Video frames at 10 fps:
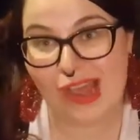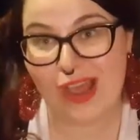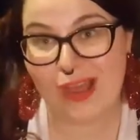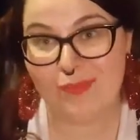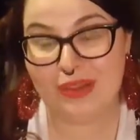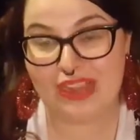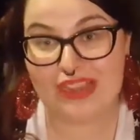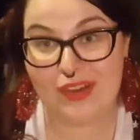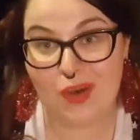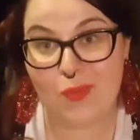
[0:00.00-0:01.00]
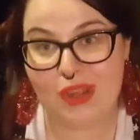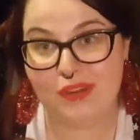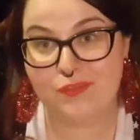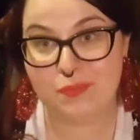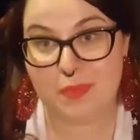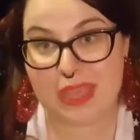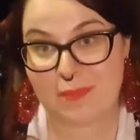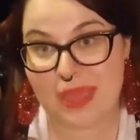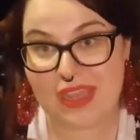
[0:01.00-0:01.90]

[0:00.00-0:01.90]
Like I got one from Pete.